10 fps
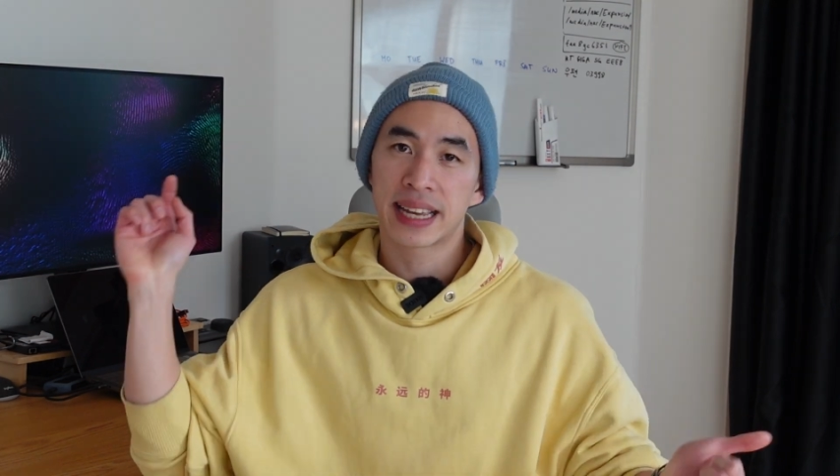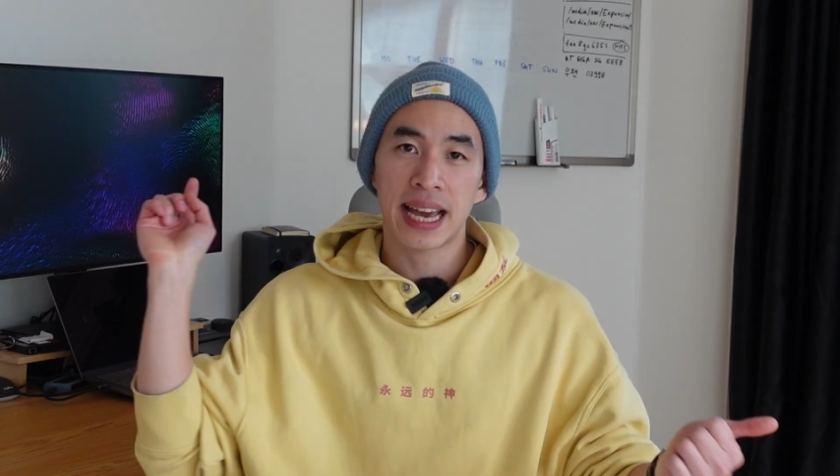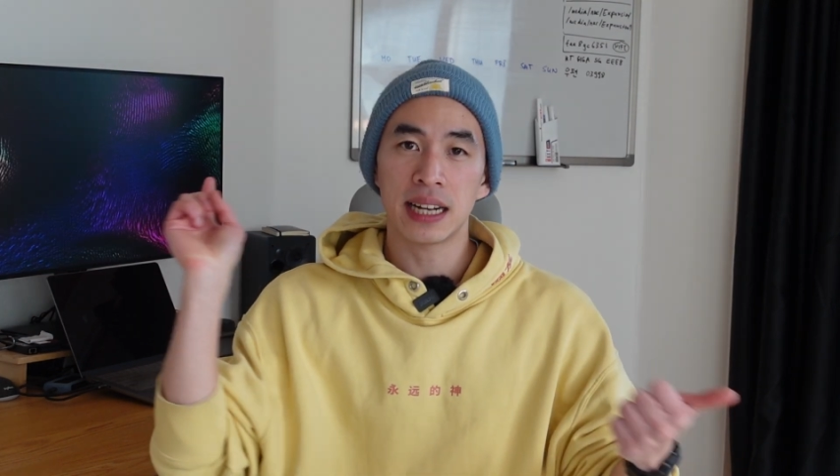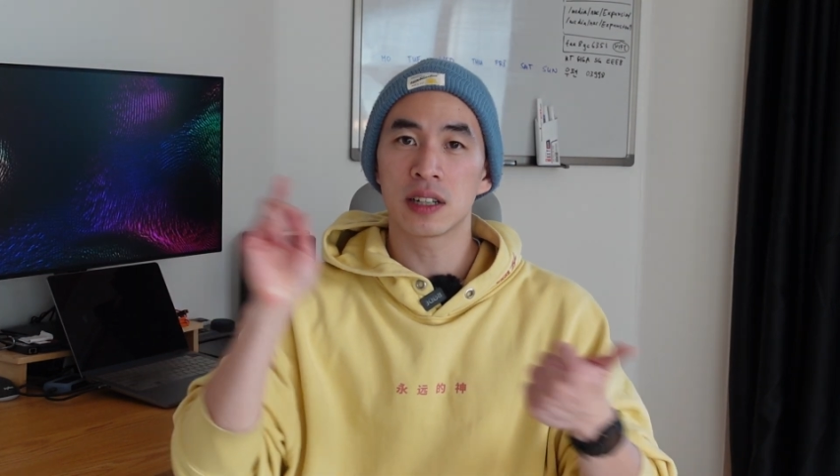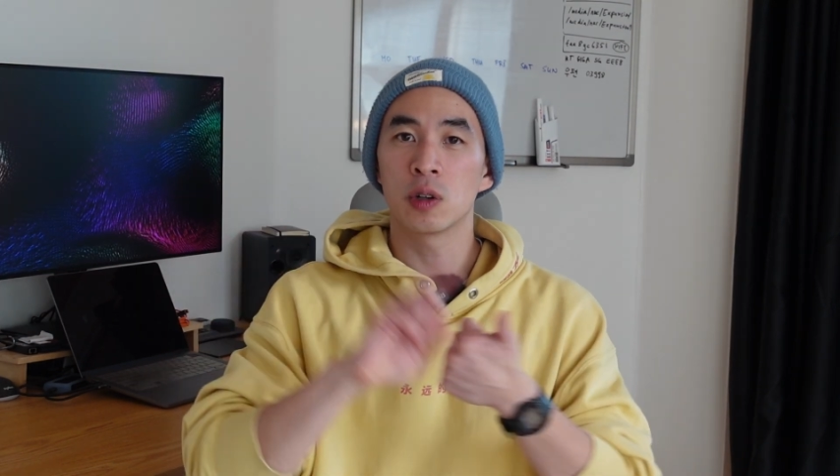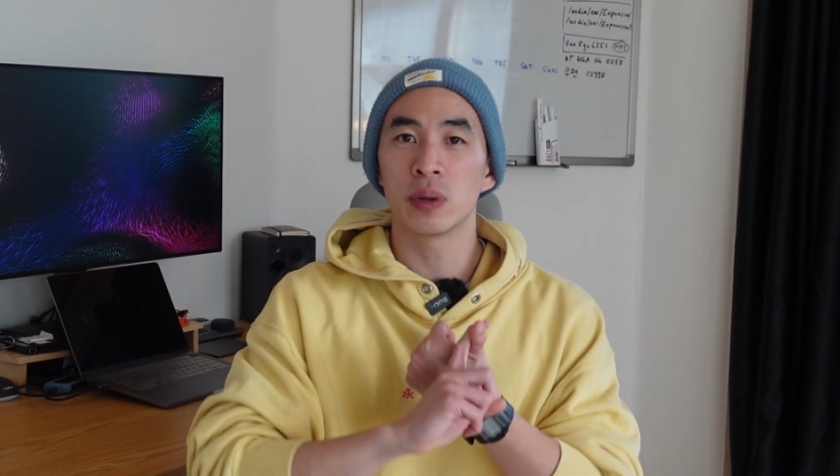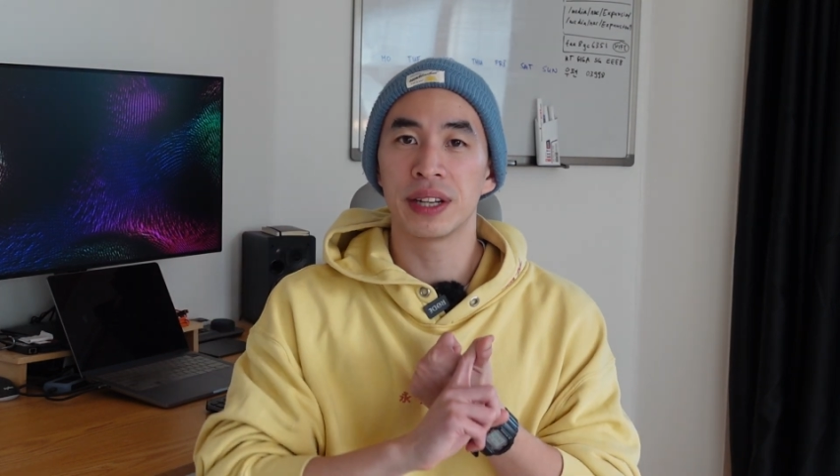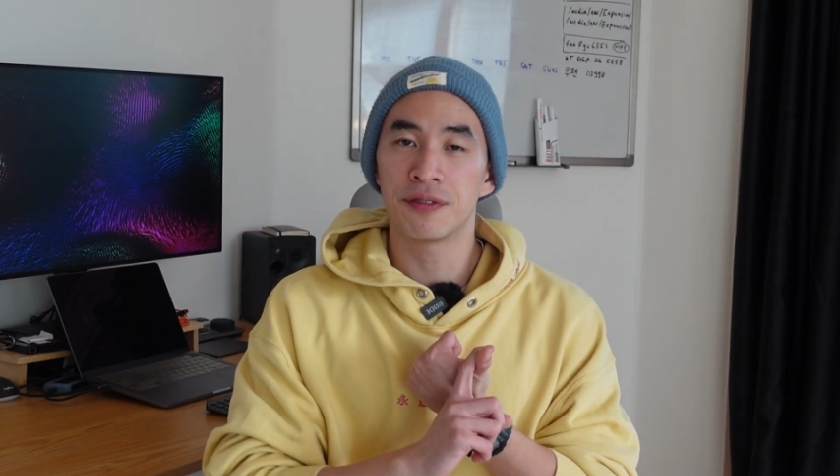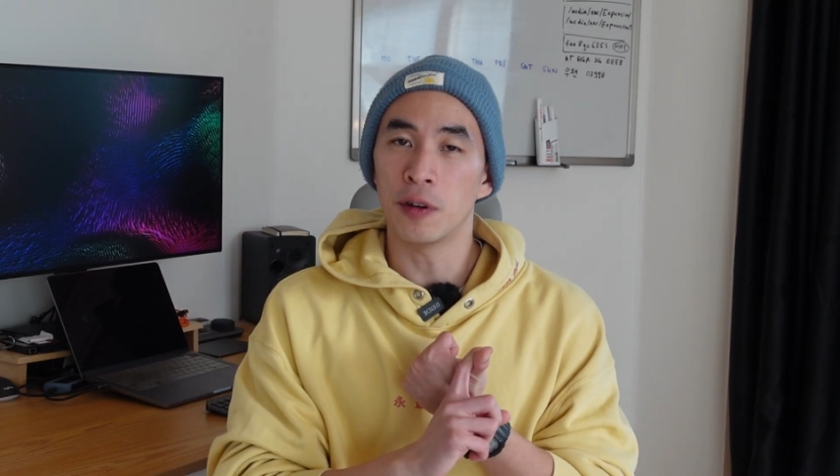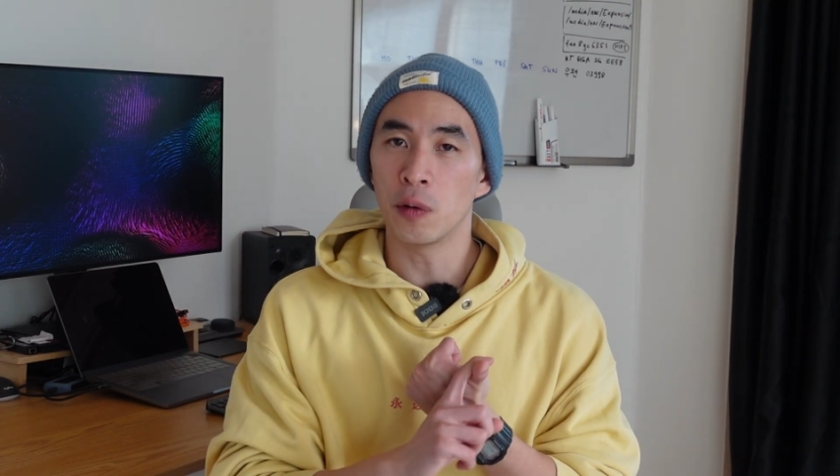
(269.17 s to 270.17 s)
Get a
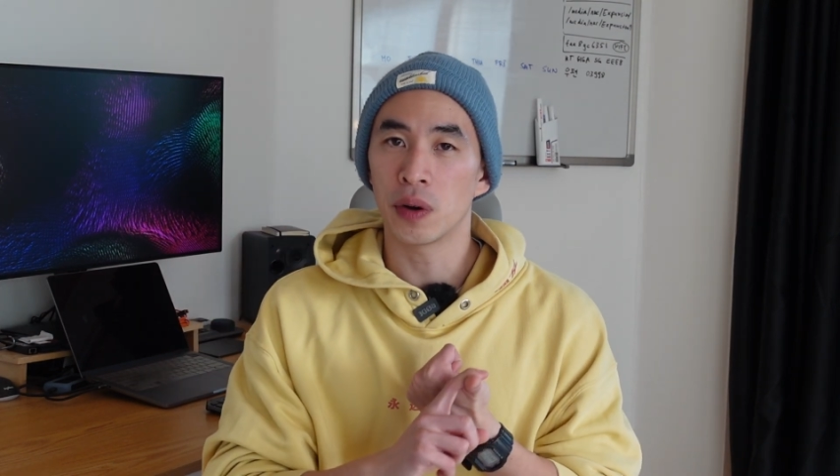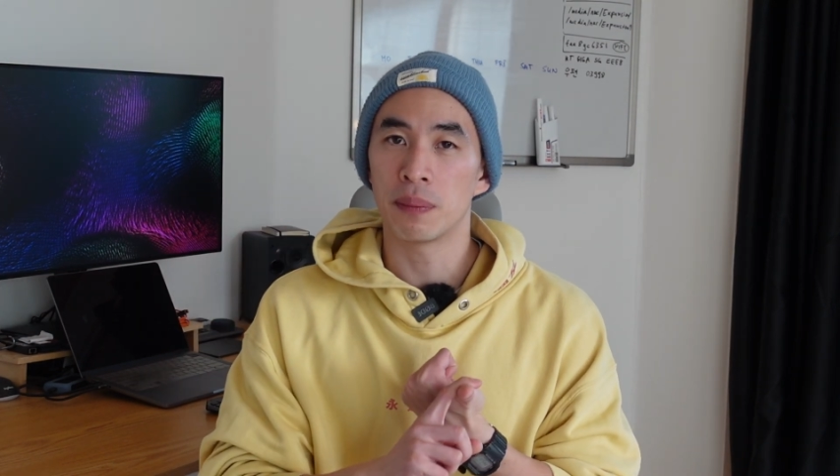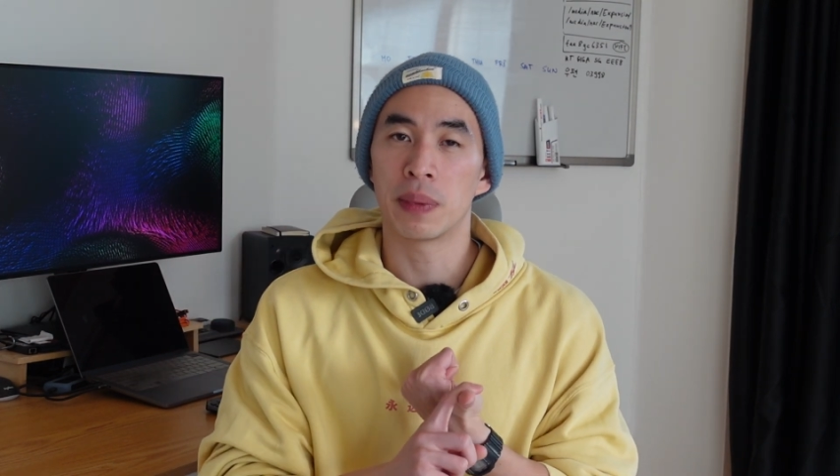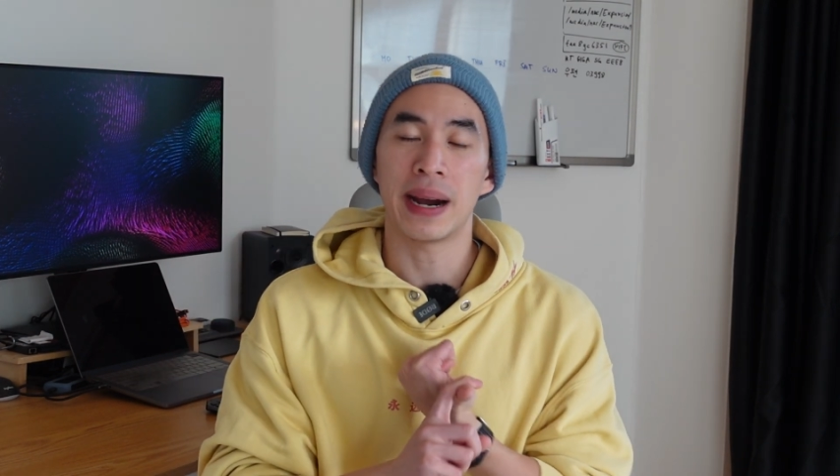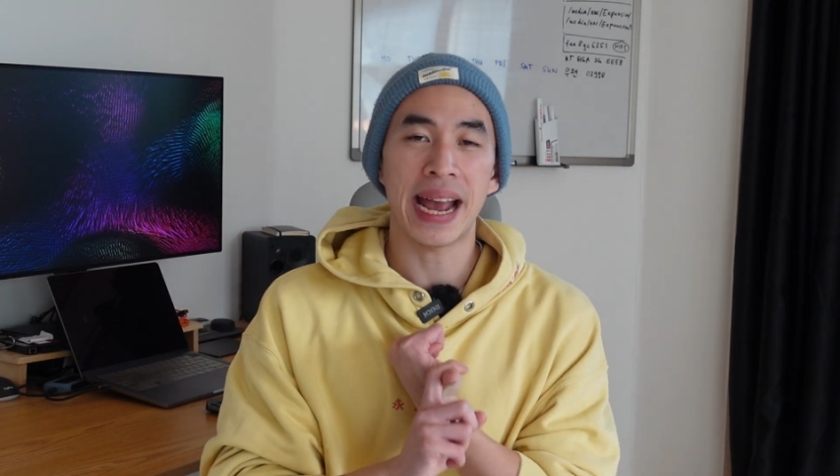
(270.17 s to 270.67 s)
Korean phone number